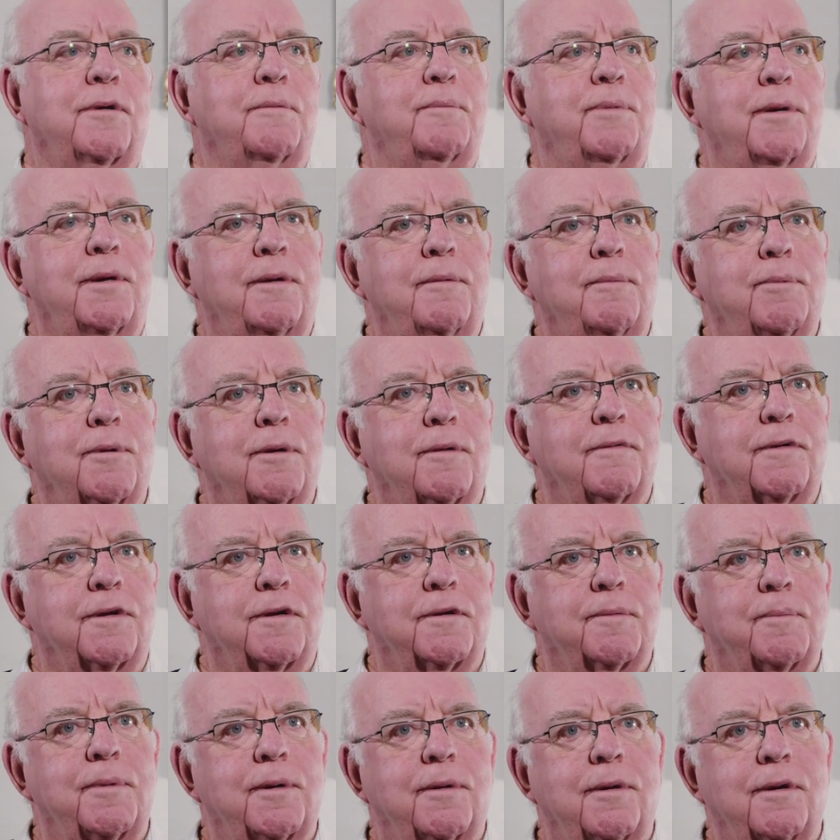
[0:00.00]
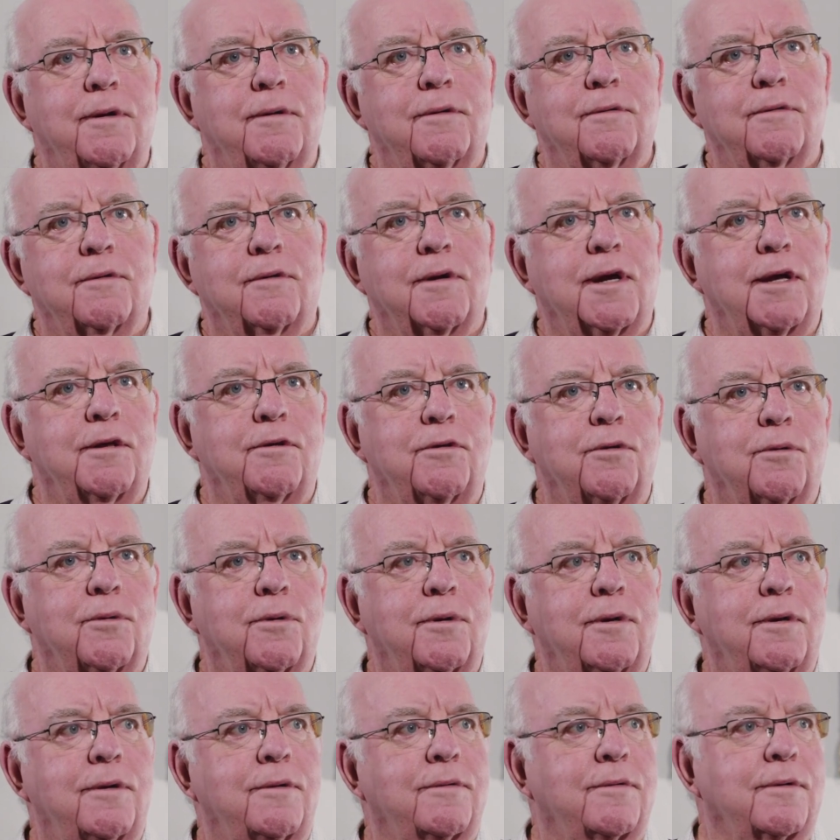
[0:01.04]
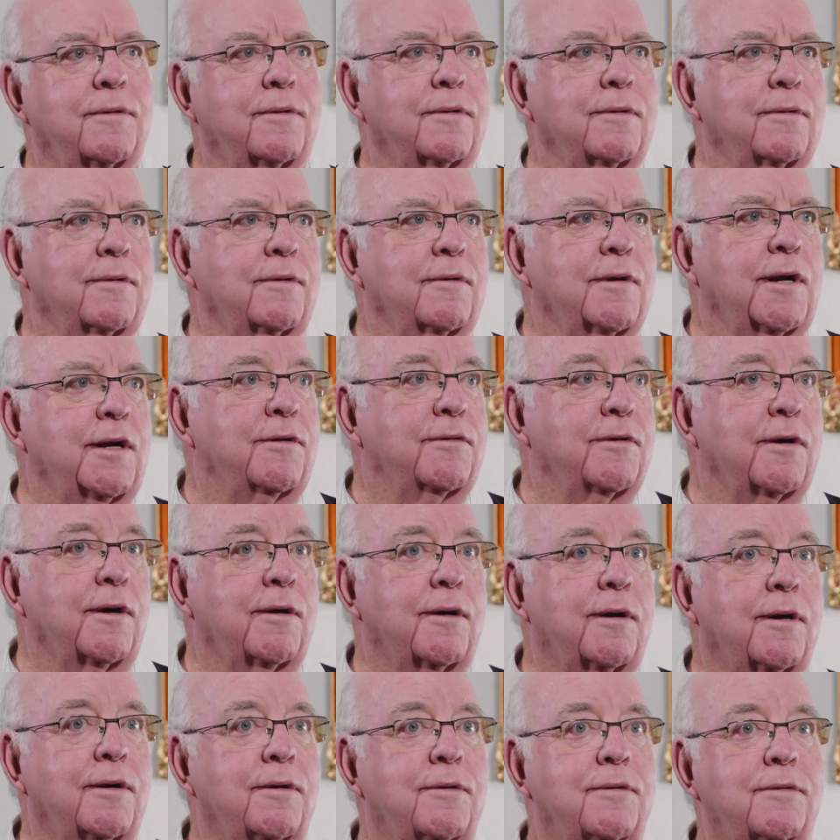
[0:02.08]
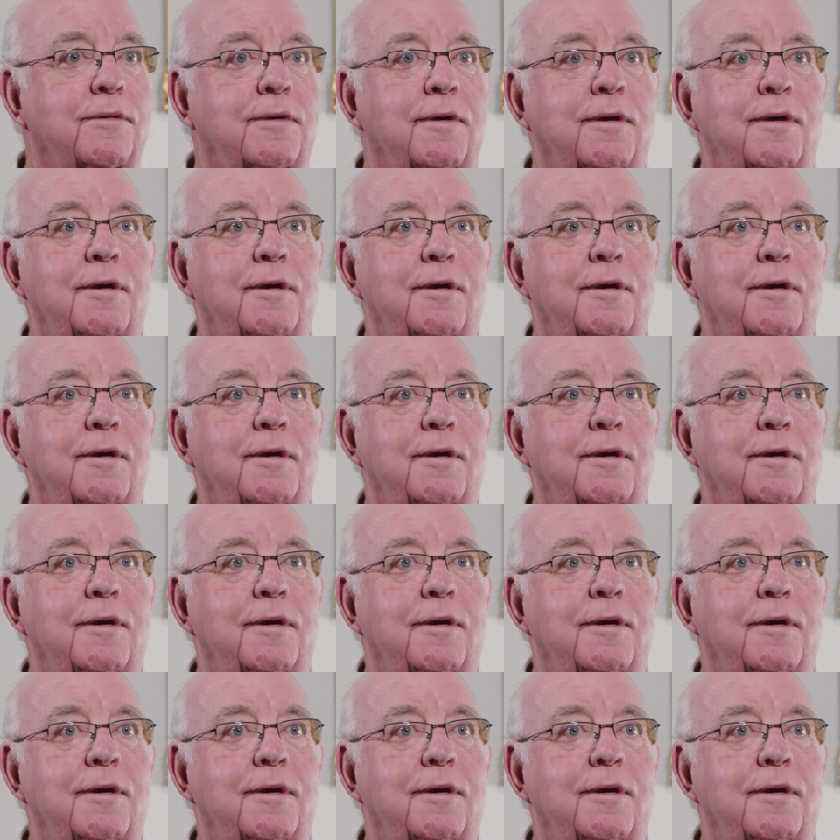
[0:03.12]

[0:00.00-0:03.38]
where people have experienced great joys and great sorrows,